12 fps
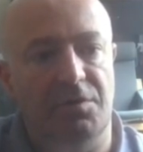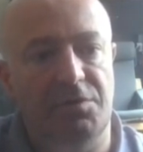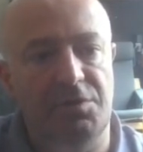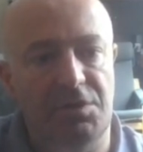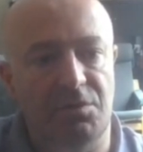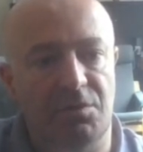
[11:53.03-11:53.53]

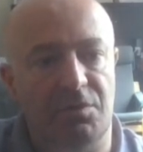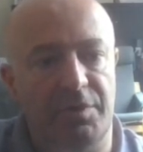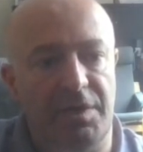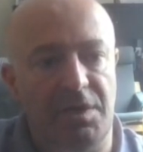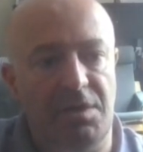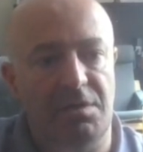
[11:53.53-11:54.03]
new
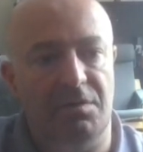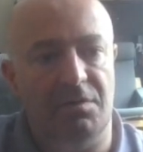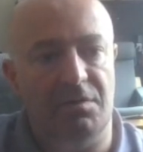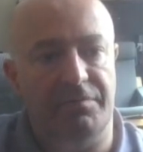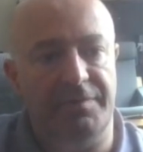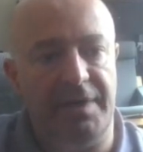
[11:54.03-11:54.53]
array
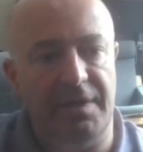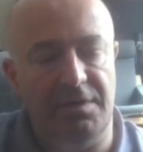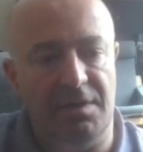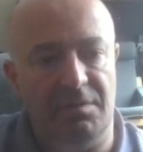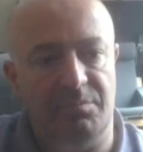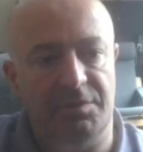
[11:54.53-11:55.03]
of 9
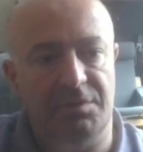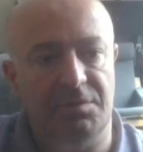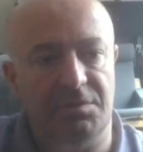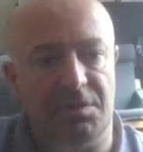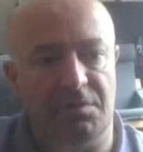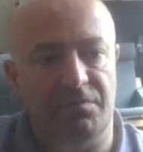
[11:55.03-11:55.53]

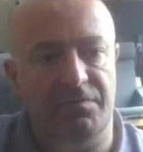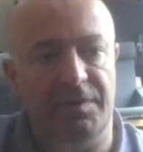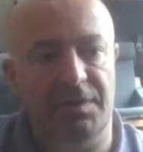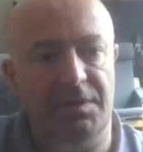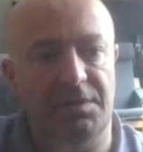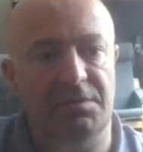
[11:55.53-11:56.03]
elements and
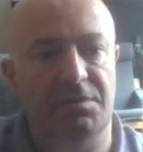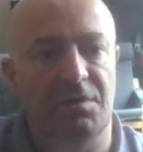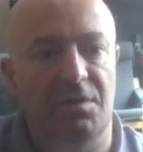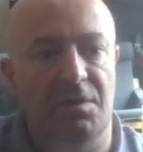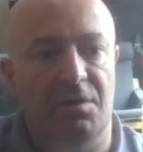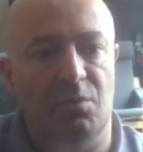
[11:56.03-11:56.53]
fill it
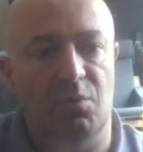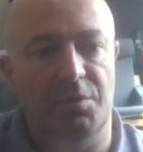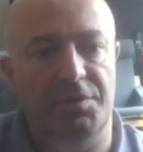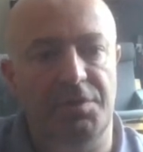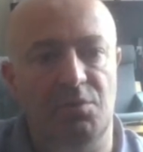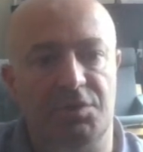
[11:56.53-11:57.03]

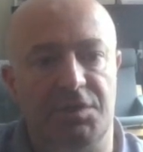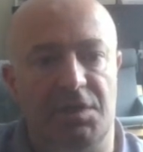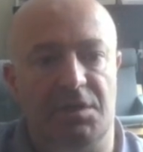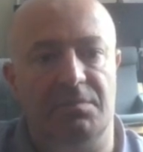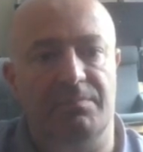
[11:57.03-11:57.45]
with new set.